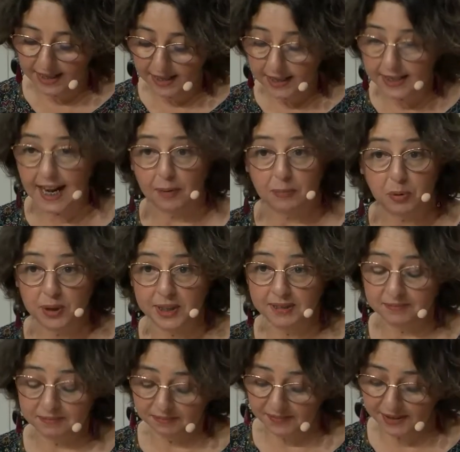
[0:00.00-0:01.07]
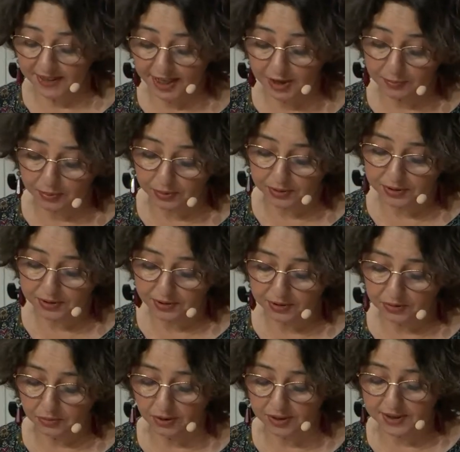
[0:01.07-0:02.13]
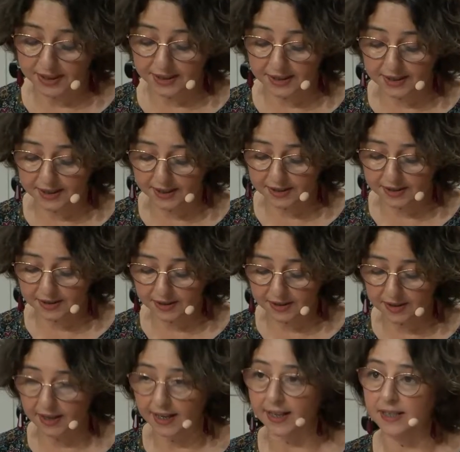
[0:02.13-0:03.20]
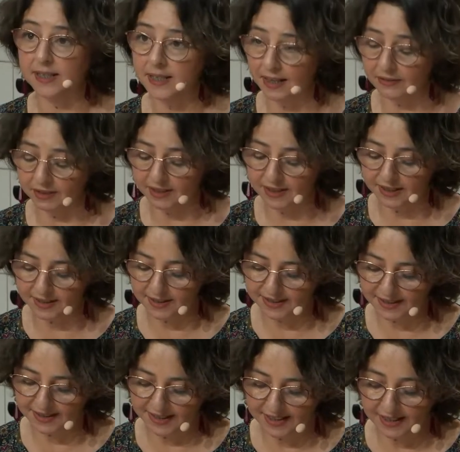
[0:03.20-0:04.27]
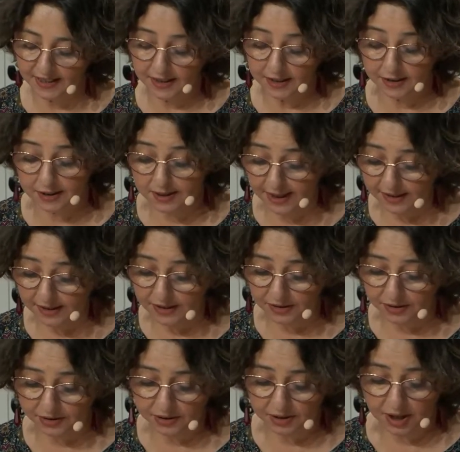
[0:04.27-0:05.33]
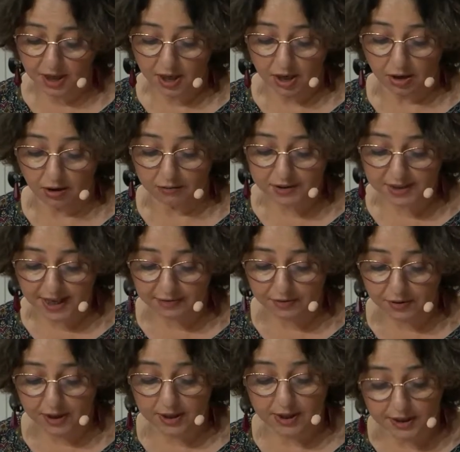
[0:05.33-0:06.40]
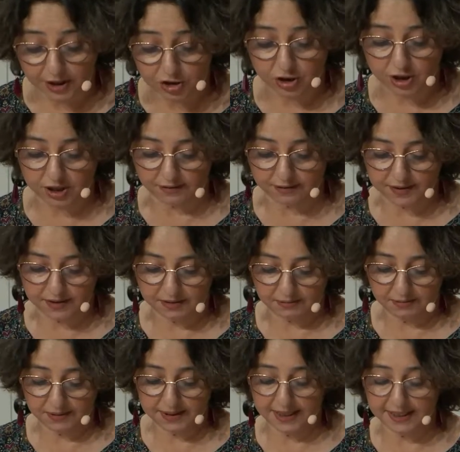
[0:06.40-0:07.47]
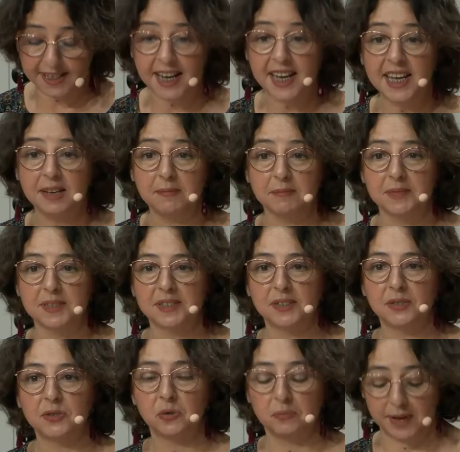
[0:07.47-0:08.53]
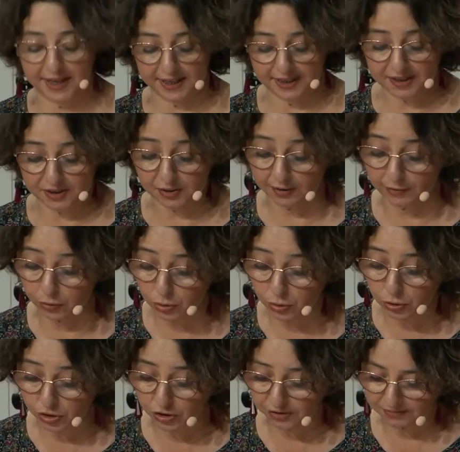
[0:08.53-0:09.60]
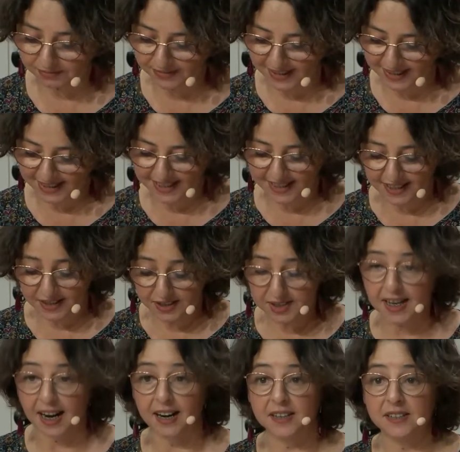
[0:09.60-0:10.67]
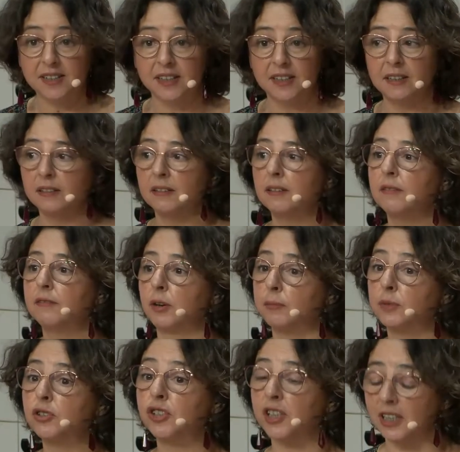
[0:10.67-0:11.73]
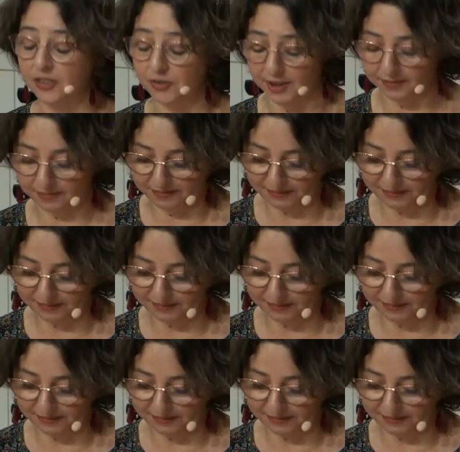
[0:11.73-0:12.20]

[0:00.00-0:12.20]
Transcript: Naples, was in the 60s and 70s the center of several initiatives that aimed to make the revolution starting from the children.